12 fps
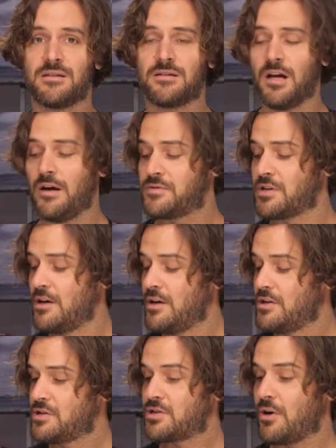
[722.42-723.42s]
these gloves,
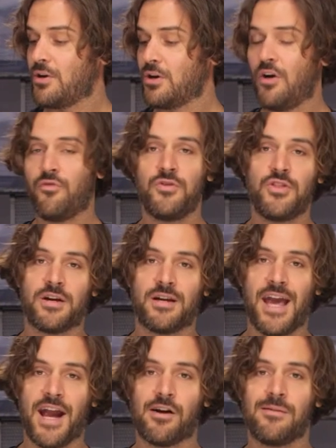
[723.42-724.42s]
starting off with the
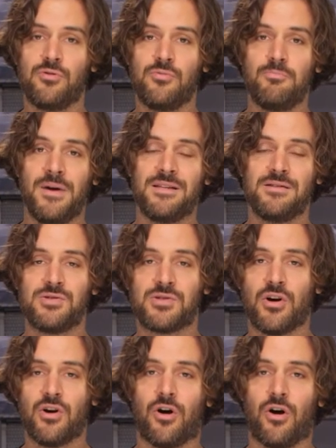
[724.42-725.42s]
Caribou mittens
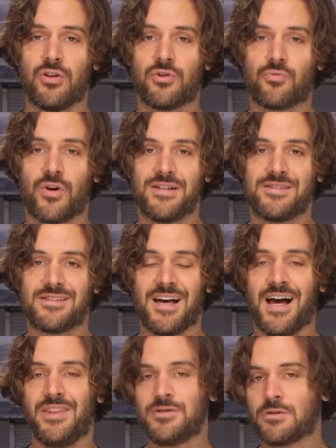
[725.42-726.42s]
on the right
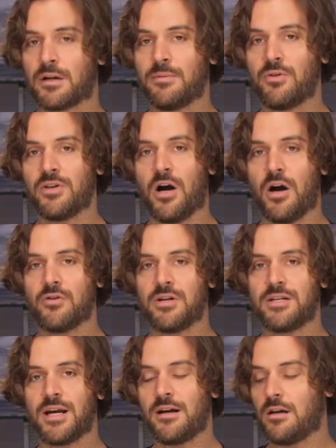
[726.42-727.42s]
side. These are coming around the
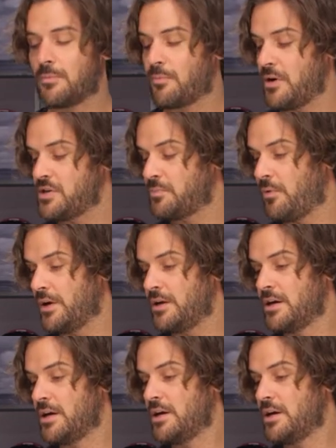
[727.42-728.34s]
$110 price point.